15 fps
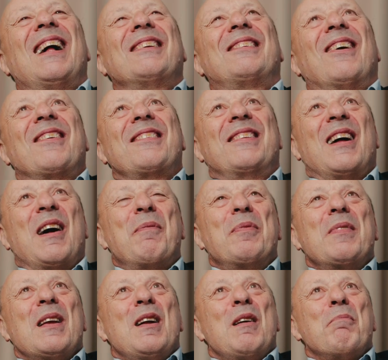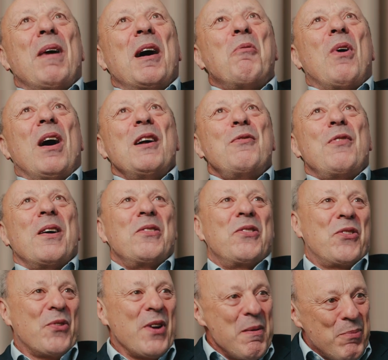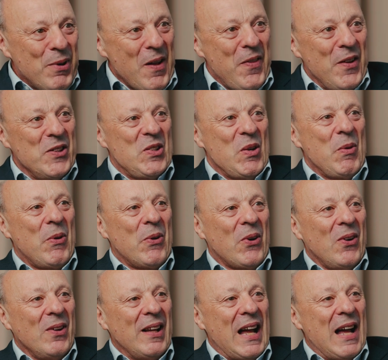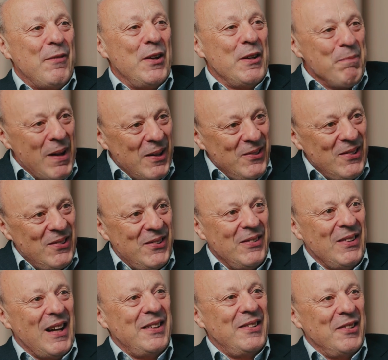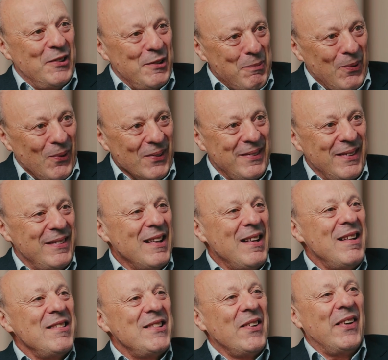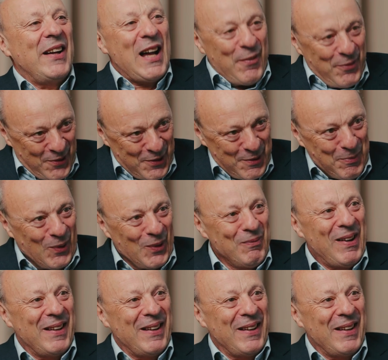I'll dodge that. My wife has 3 brothers who are all avid Manchester United supporters, so I have to support